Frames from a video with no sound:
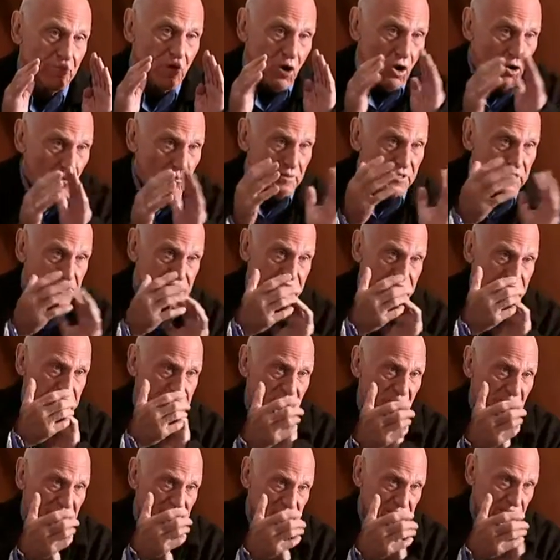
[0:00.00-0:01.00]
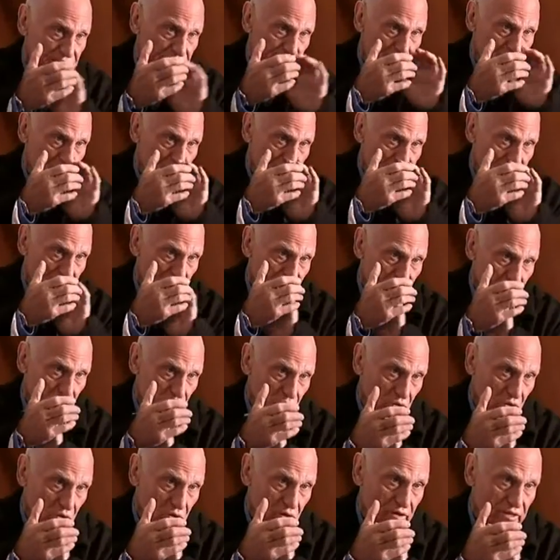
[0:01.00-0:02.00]
opens a space, even though it's on the
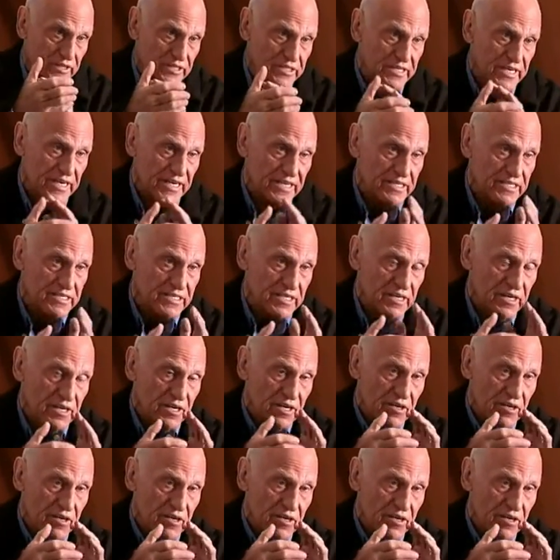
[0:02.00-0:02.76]
wall, and says,